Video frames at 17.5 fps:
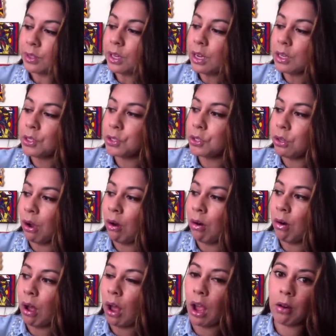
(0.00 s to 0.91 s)

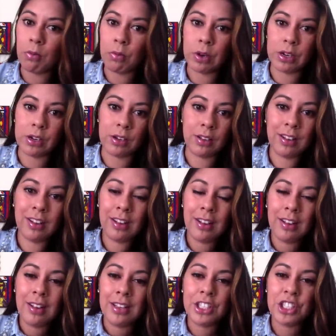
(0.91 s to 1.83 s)
so I will
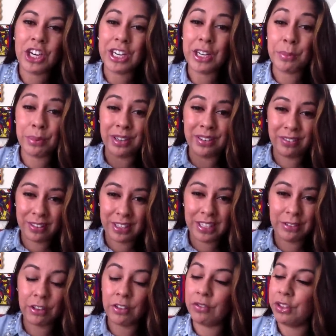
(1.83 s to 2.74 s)
try to
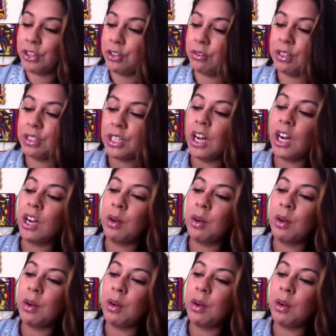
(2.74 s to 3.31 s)
briefly review and talk